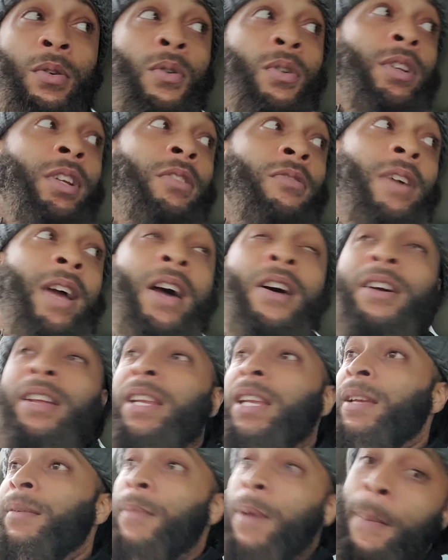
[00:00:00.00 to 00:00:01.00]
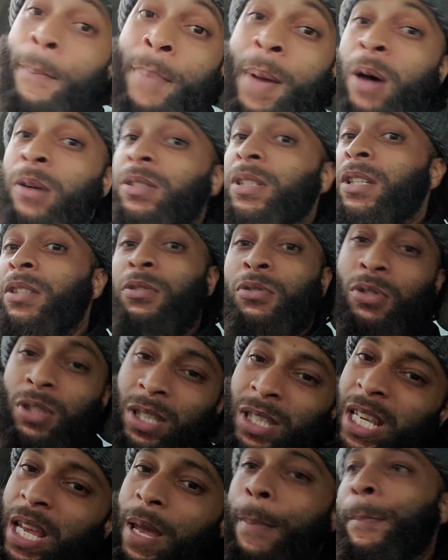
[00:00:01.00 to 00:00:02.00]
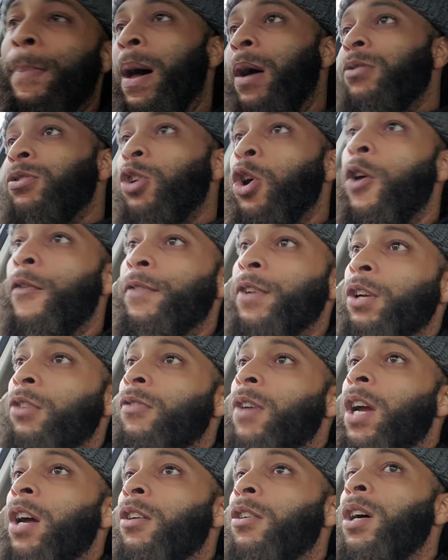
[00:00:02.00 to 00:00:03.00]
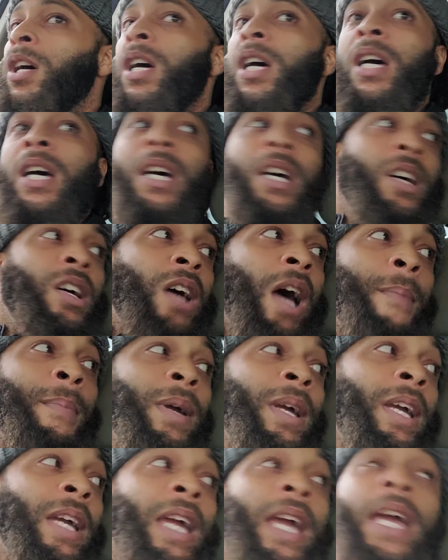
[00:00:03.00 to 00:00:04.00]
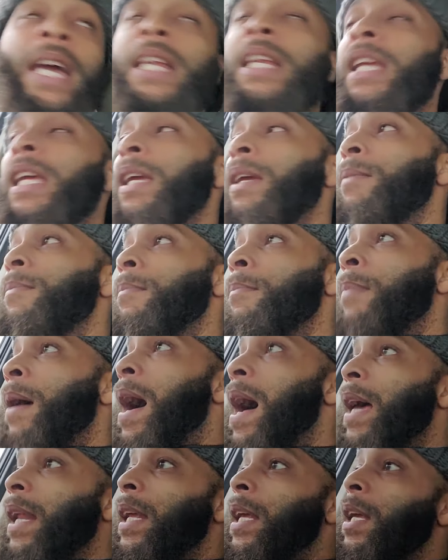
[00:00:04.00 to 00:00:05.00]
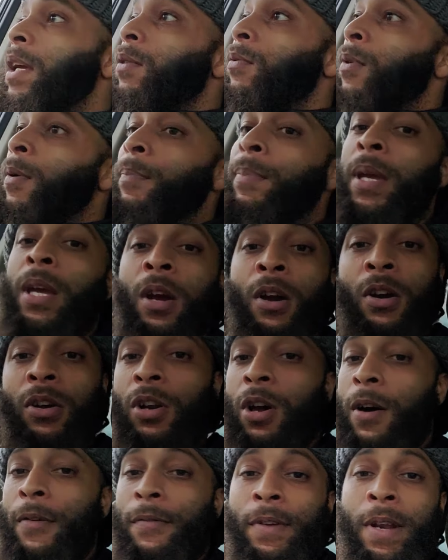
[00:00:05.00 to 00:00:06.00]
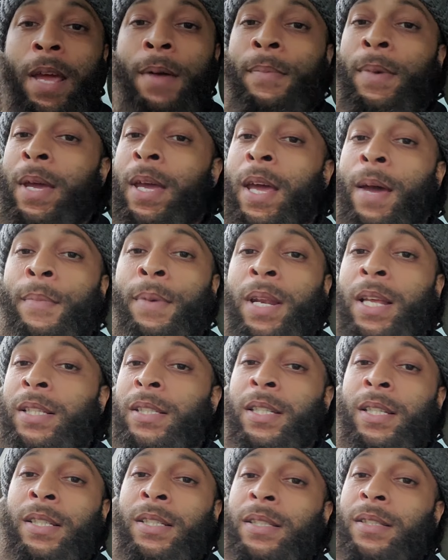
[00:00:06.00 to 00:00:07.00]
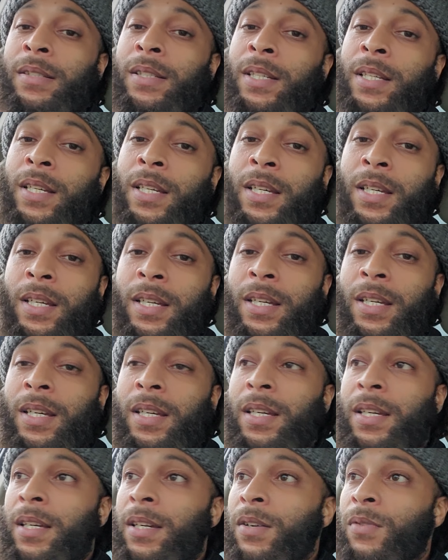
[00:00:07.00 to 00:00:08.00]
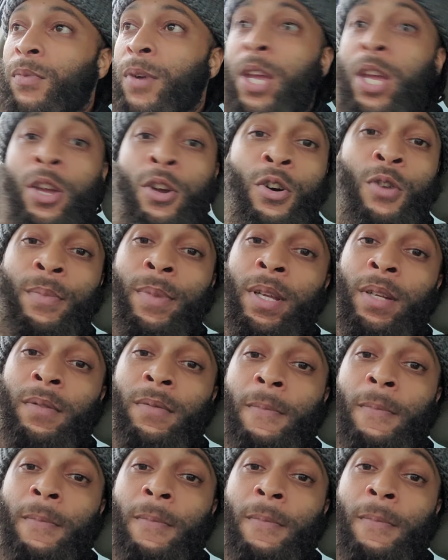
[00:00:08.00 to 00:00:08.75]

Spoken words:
on the ground. And it bounced. You could see it bounce off of the ground. I mean, anybody would be hurt off of that, man. I mean, that's just... We human.